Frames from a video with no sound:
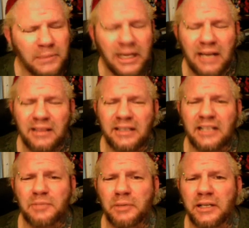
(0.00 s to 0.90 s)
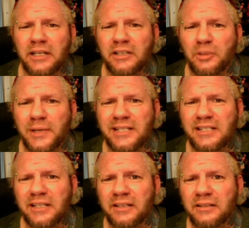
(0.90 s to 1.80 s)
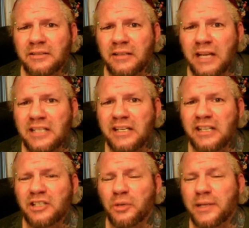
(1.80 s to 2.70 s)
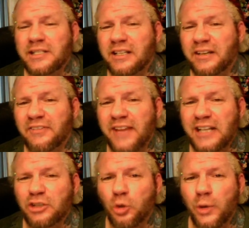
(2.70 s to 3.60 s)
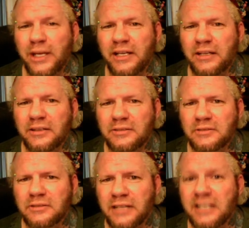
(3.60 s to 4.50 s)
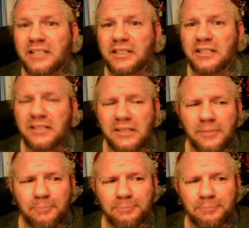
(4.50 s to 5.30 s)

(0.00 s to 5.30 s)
yeah, I think that's pretty interesting. That's an interesting factoid. Yes, it is.